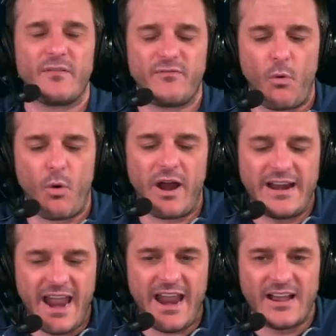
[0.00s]

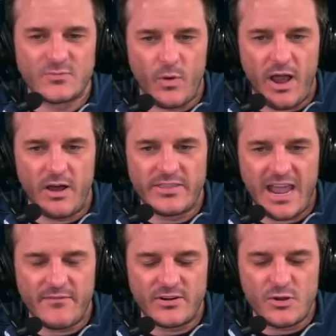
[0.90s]
4-8 as well. They
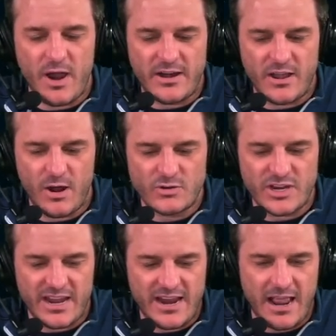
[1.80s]
have a new head coach
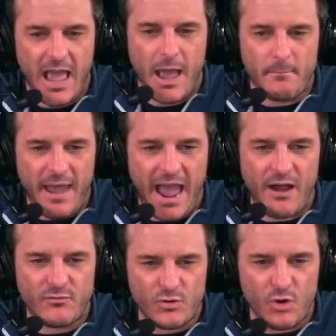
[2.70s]
in
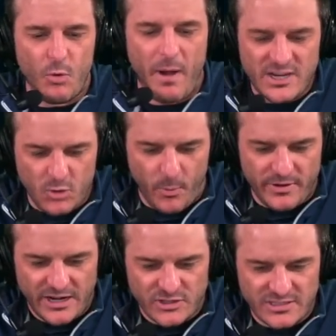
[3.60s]
Matt Rhule. My score
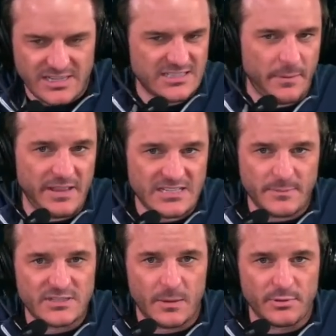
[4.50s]
predictions, and some of these I'm
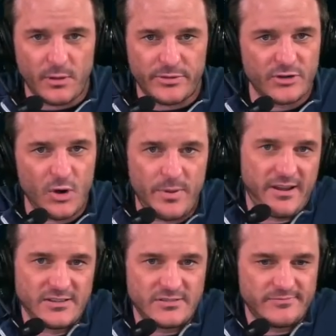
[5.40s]
just going to blow through
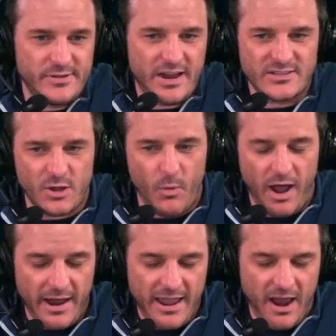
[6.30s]
because you guys know
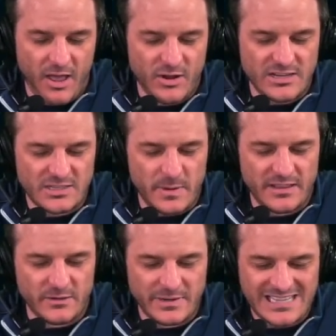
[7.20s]
why. Others I'll spend a
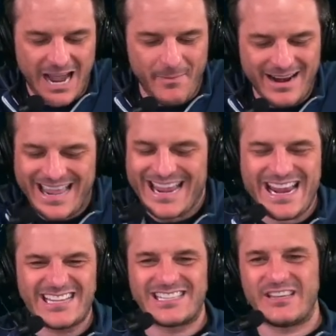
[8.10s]
little bit of time on.
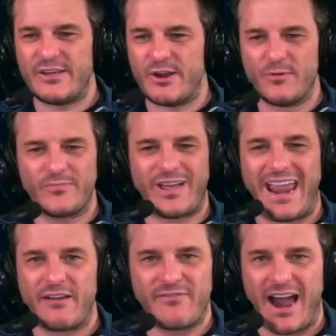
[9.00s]
ECU,
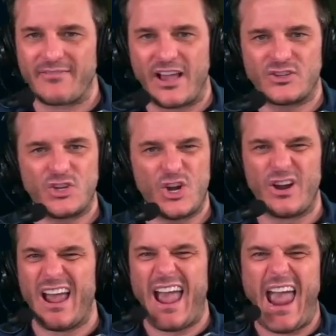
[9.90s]
okay, 8-5 last
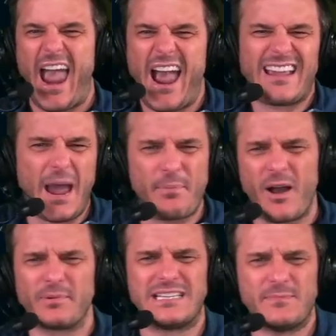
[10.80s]
year. I kept a
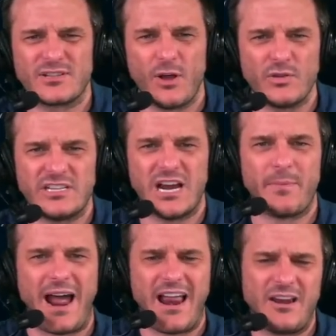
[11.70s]
couple teams close here,
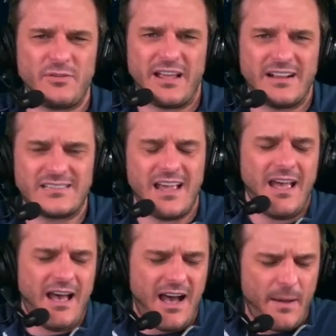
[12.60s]
but I do think it's
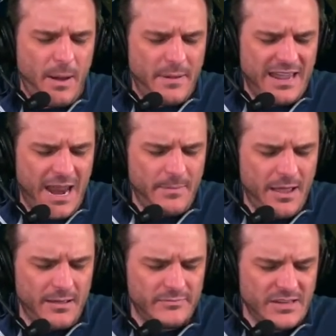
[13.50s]
probably a game
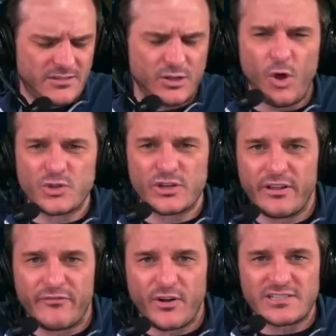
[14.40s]
that is closer in the
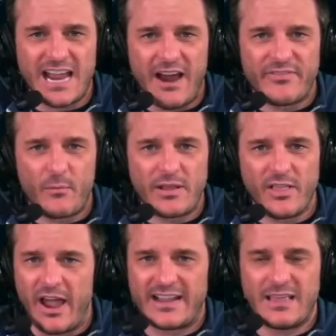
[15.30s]
first half than we
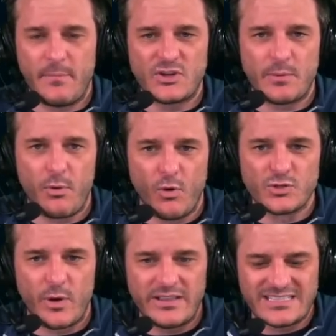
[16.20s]
like, than Michigan pulls
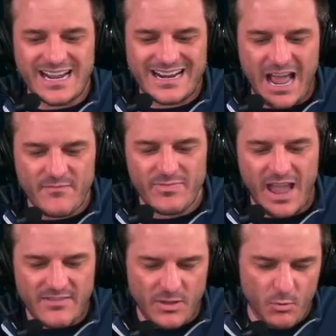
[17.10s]
away in the second half.
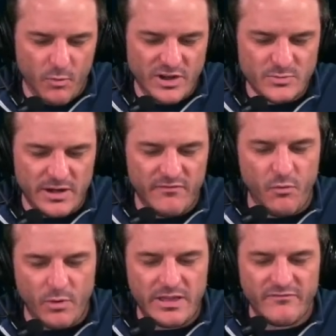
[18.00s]
I've got the Wolverines winning
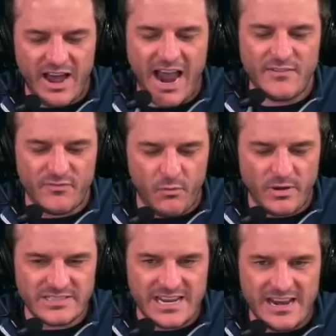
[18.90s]

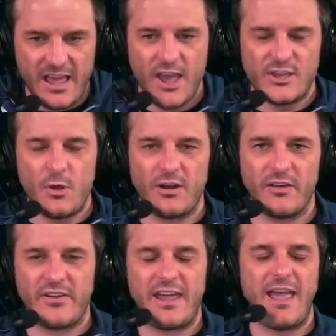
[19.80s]
45-14.
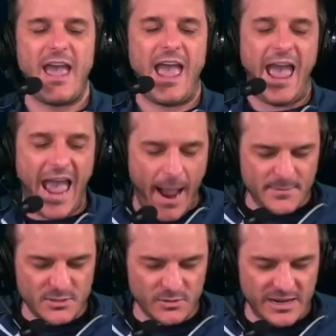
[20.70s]
UNLV,
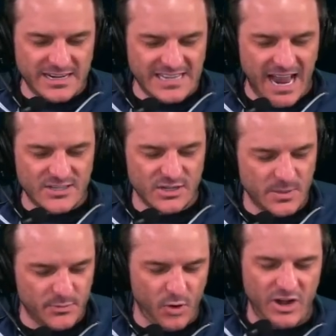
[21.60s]
absolutely a disaster as a
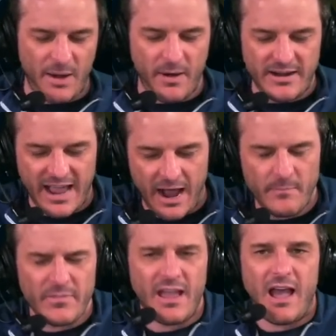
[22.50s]
program right now.
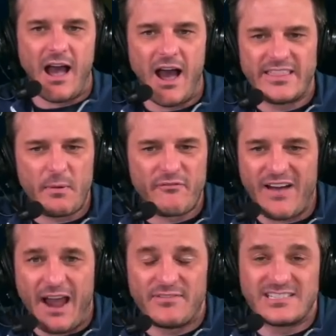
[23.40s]
They went
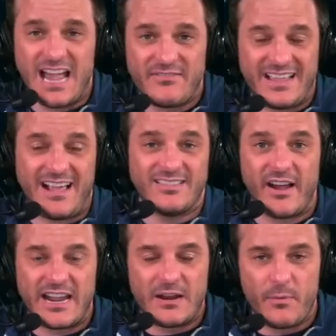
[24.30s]
5-7. They got
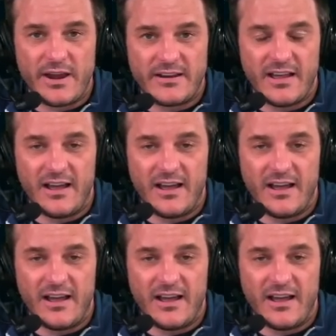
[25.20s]
lucky to win